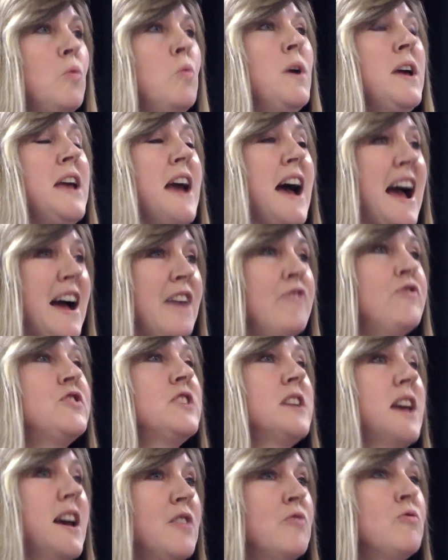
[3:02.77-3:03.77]
We have
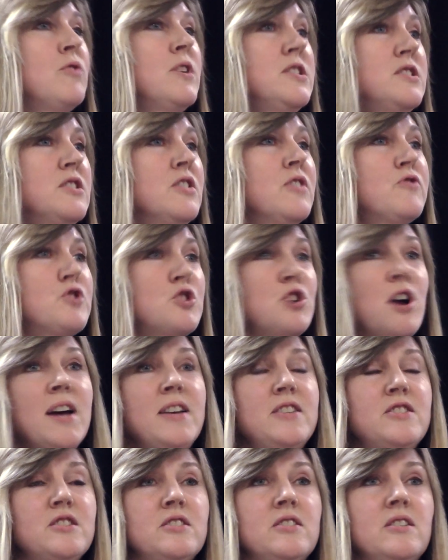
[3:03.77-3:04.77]
to get rid of
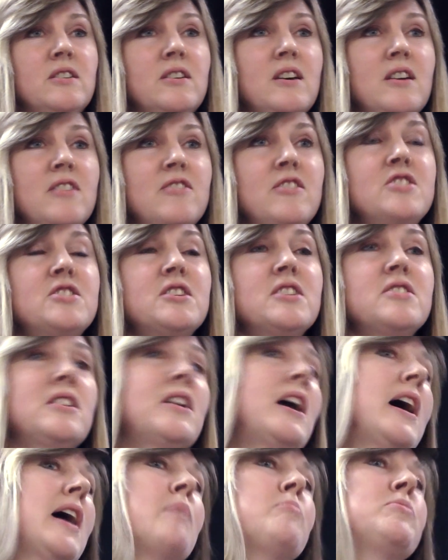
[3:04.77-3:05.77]
Trident. This is
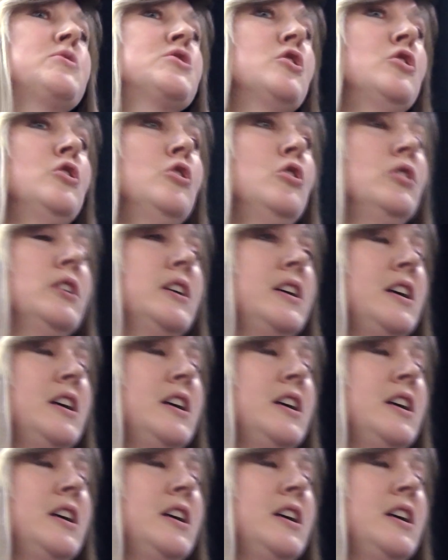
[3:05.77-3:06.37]
an absolute...